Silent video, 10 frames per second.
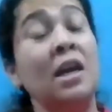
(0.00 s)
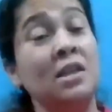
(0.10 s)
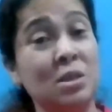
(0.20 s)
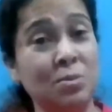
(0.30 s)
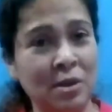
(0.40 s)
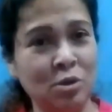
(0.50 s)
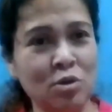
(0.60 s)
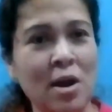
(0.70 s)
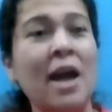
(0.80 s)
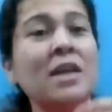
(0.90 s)
It has been
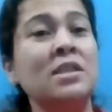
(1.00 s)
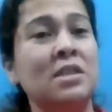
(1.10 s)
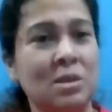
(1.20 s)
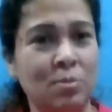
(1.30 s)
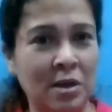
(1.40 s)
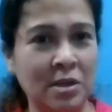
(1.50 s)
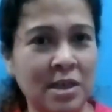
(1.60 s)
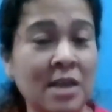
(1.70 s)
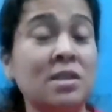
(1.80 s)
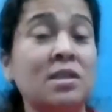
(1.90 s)
tried, it has been
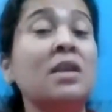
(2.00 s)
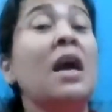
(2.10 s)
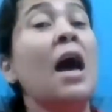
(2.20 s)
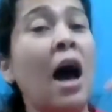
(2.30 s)
tested.